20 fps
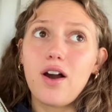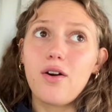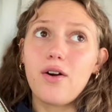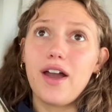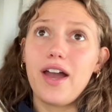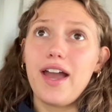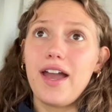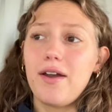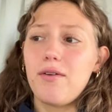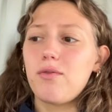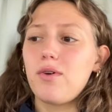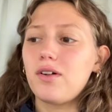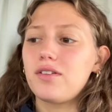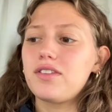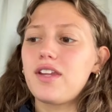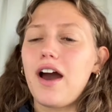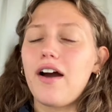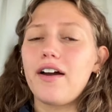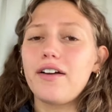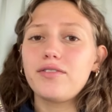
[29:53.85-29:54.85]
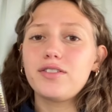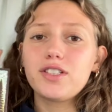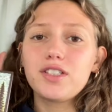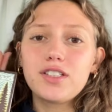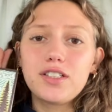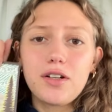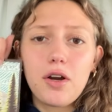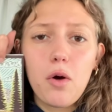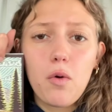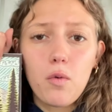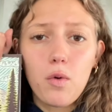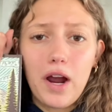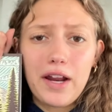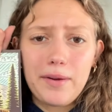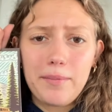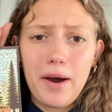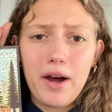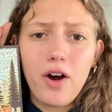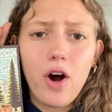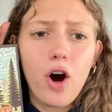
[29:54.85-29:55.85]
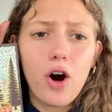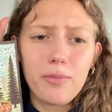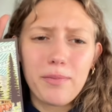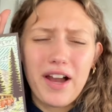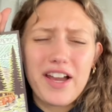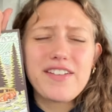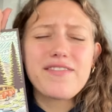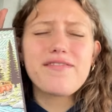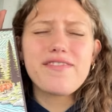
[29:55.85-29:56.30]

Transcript: okay, well now I have to write about all my